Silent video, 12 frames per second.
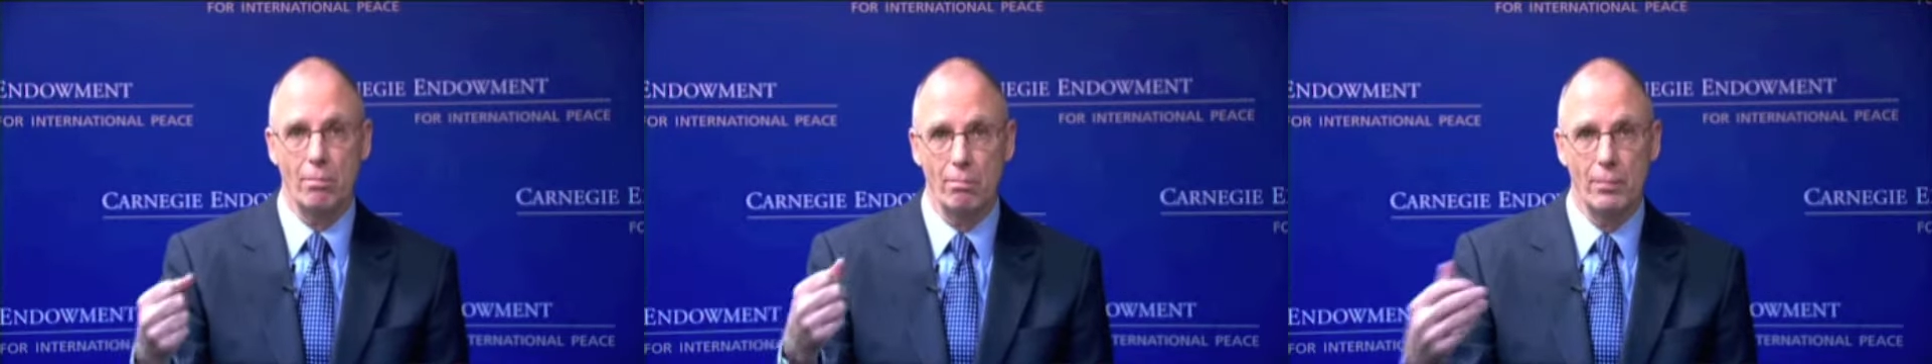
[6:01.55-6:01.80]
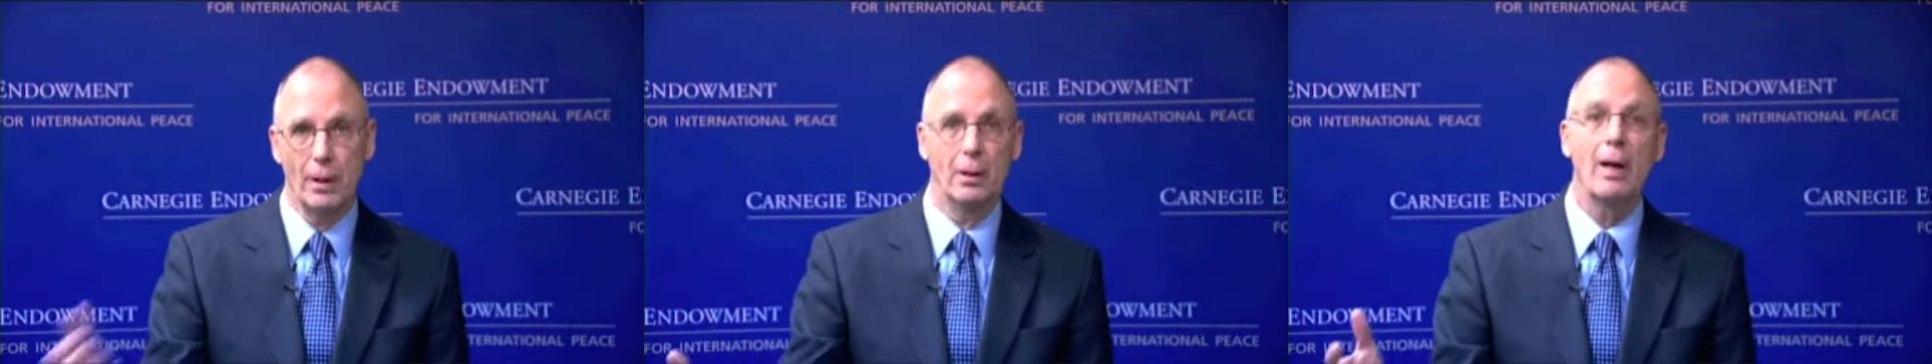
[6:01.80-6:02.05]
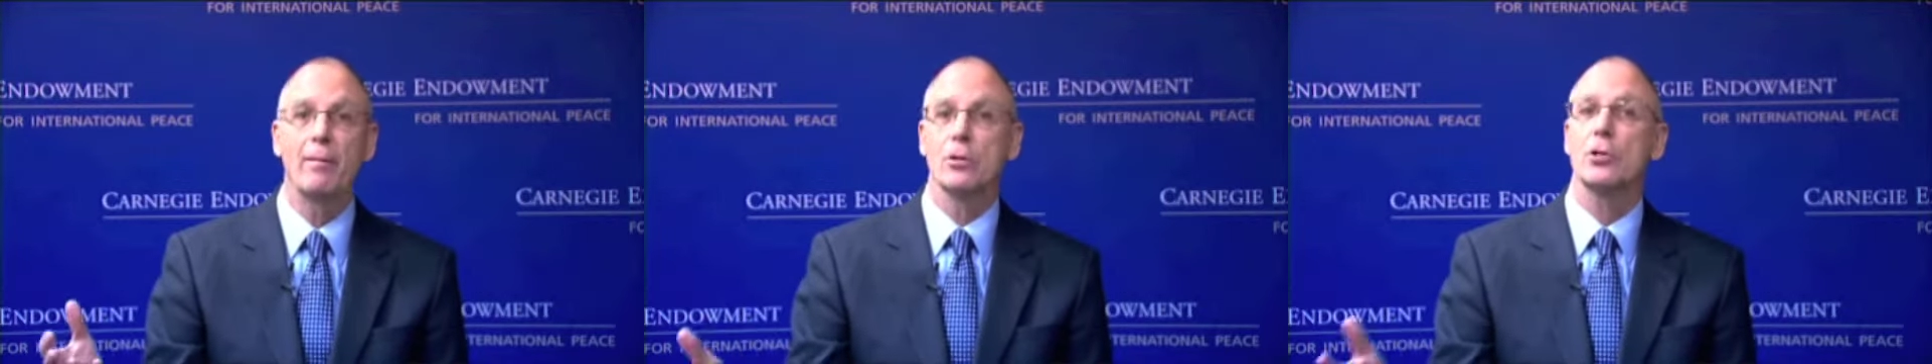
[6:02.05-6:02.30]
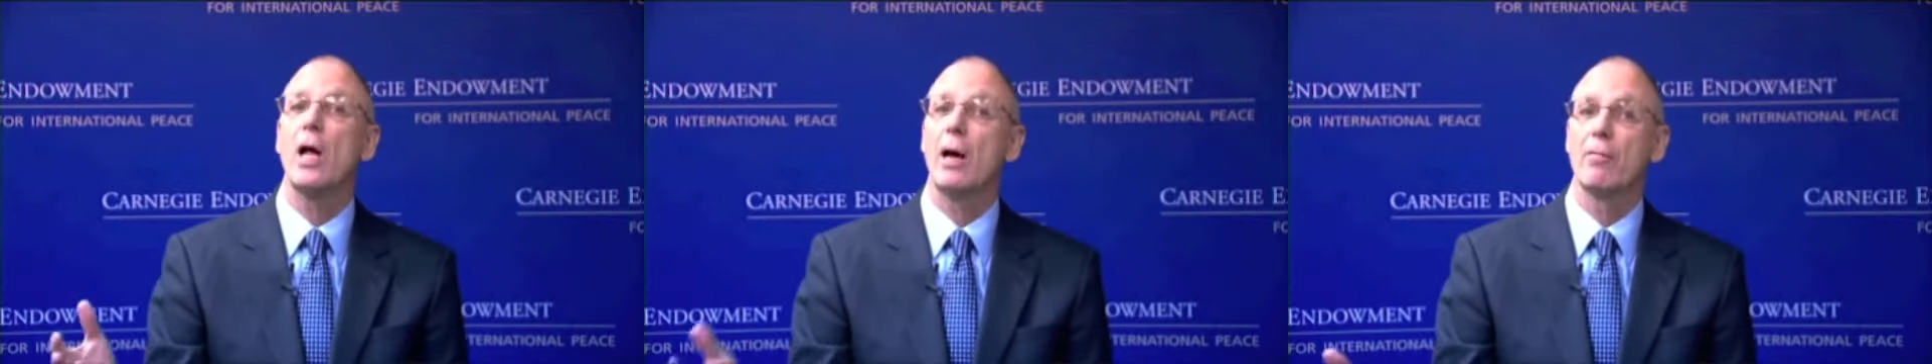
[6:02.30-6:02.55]
mid-level
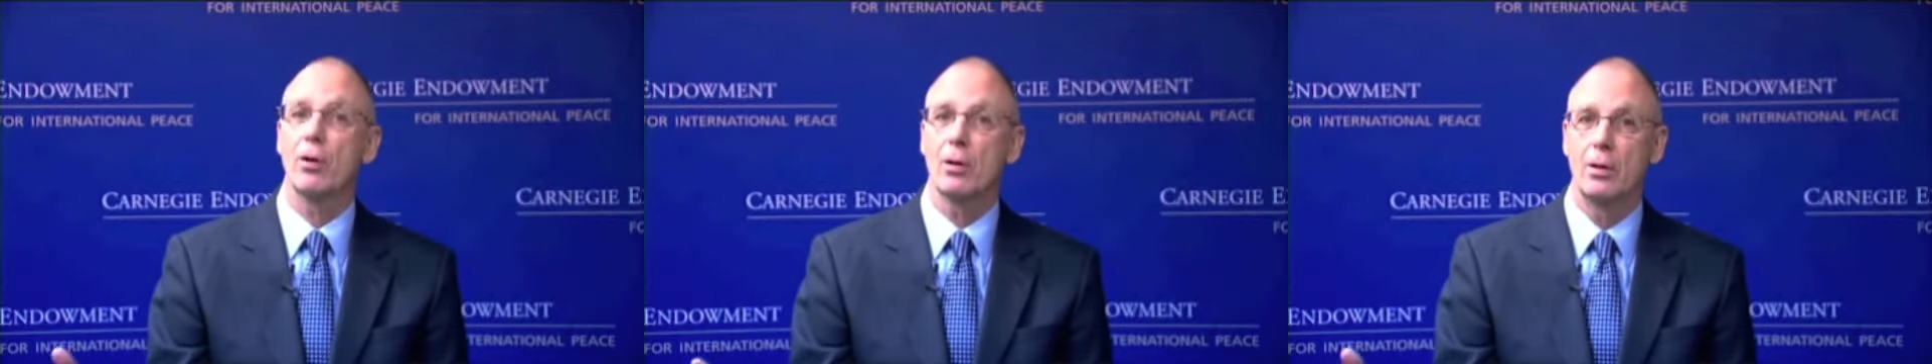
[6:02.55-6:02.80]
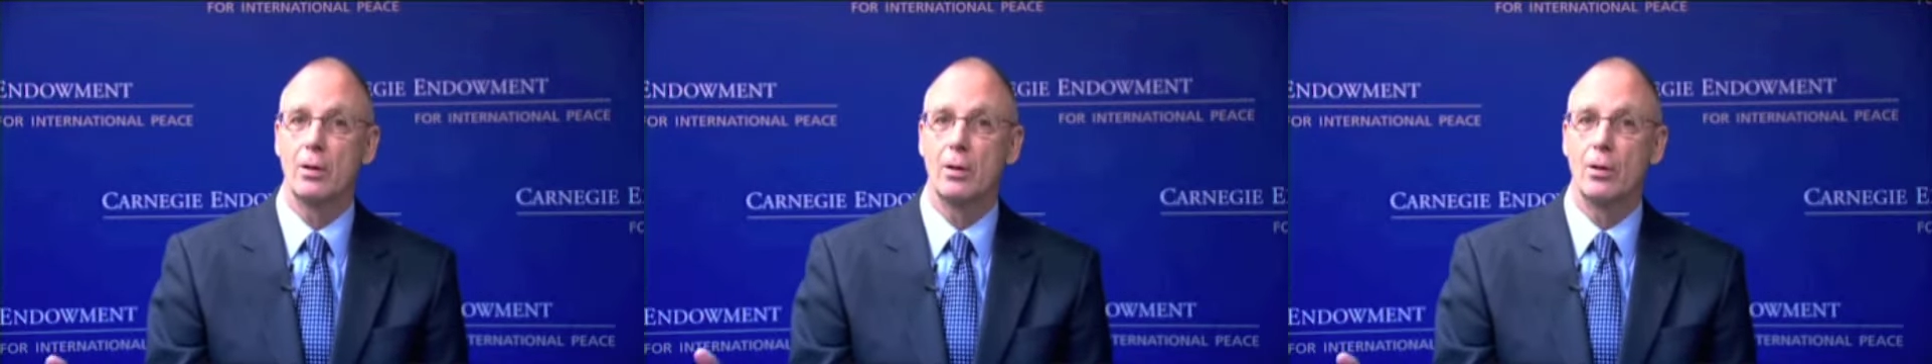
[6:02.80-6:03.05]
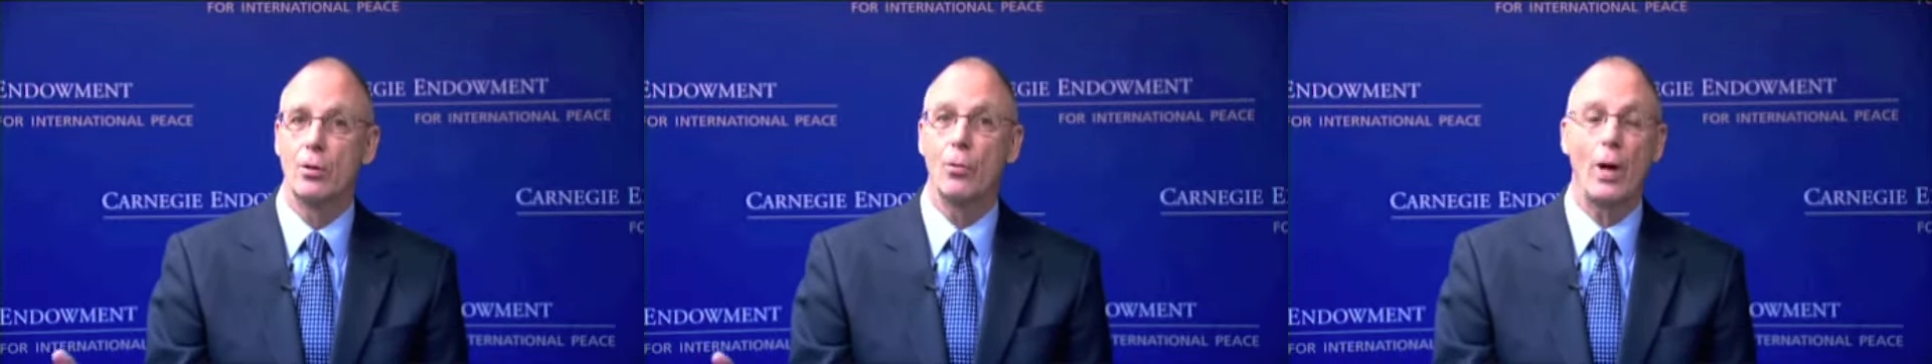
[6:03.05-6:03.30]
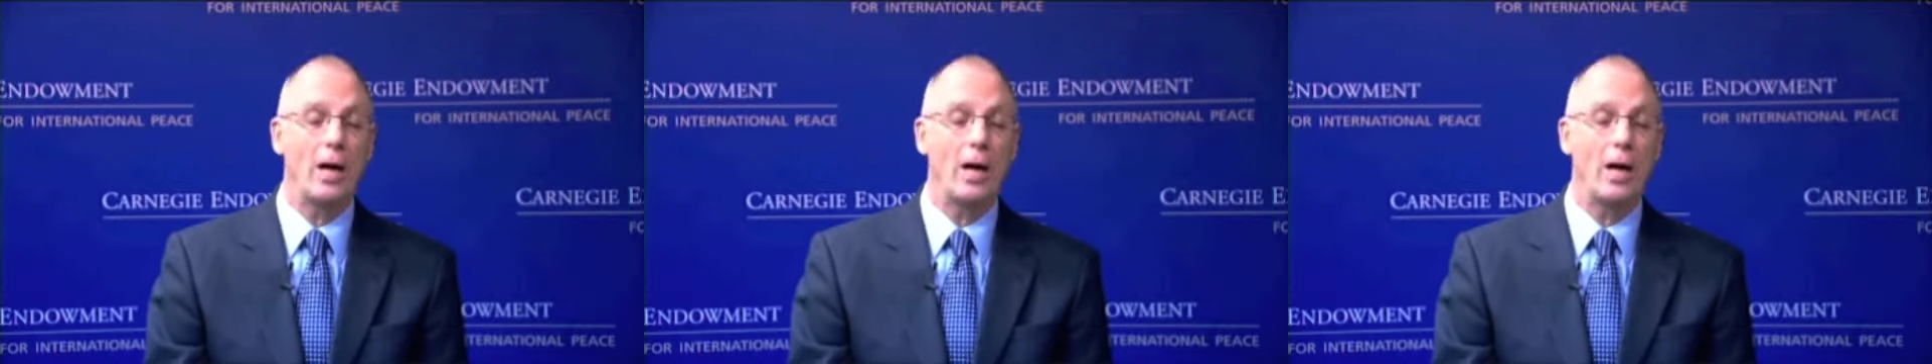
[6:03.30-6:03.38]
staffer who